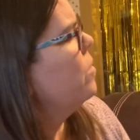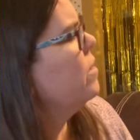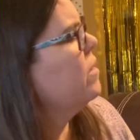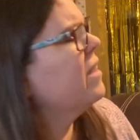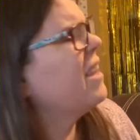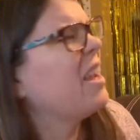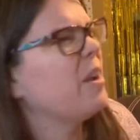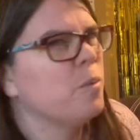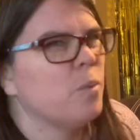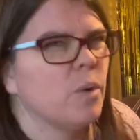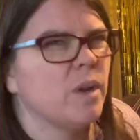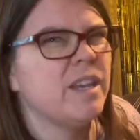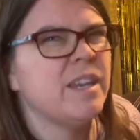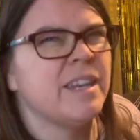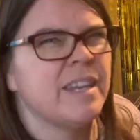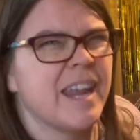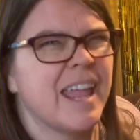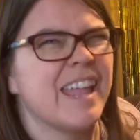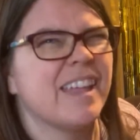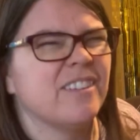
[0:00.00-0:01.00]
like
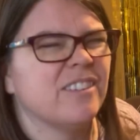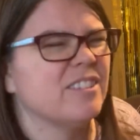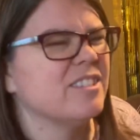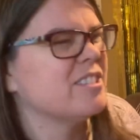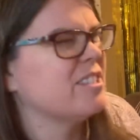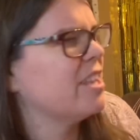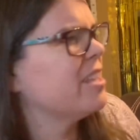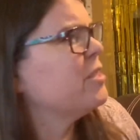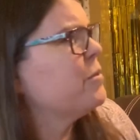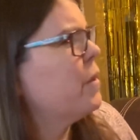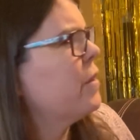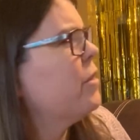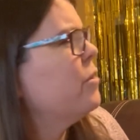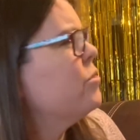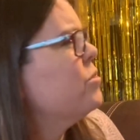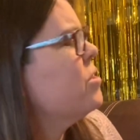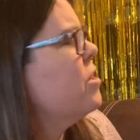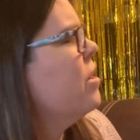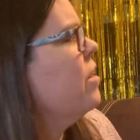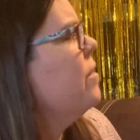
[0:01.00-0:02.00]
wooden nails. That's what
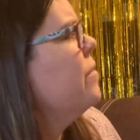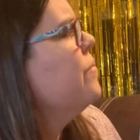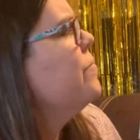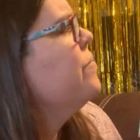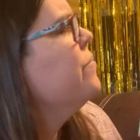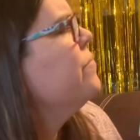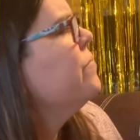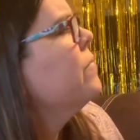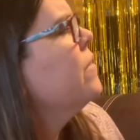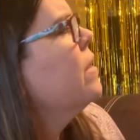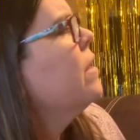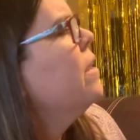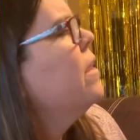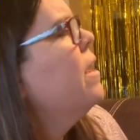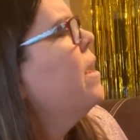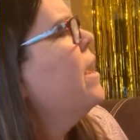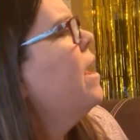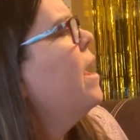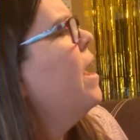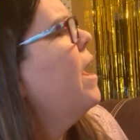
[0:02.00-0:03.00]
those are.
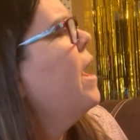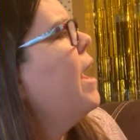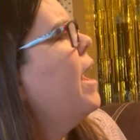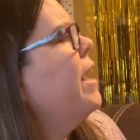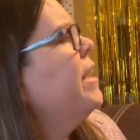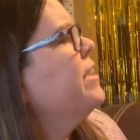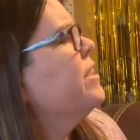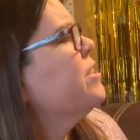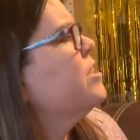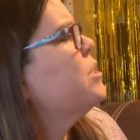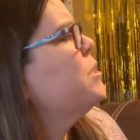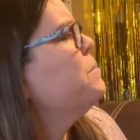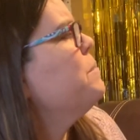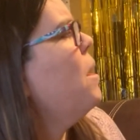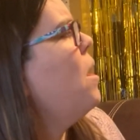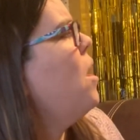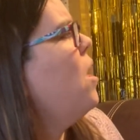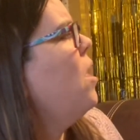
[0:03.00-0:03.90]
And a small